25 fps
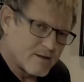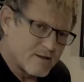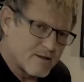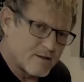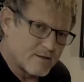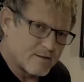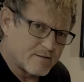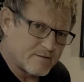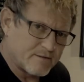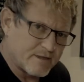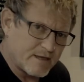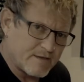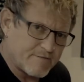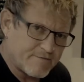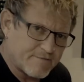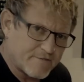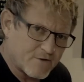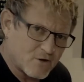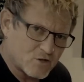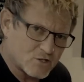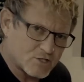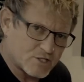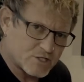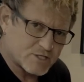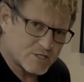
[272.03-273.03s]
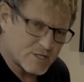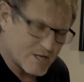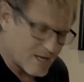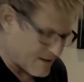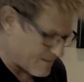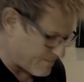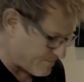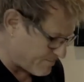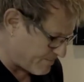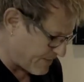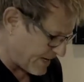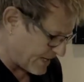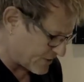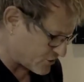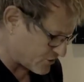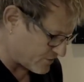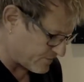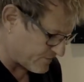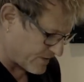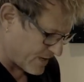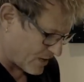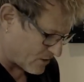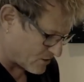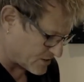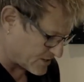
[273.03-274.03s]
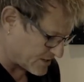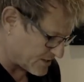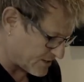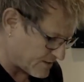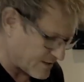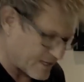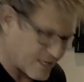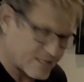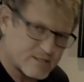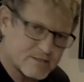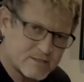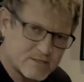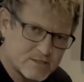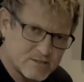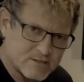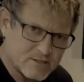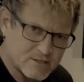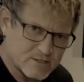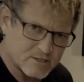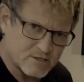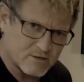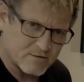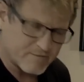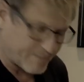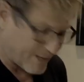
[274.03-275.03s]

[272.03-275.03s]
the first batch of notes here that deserve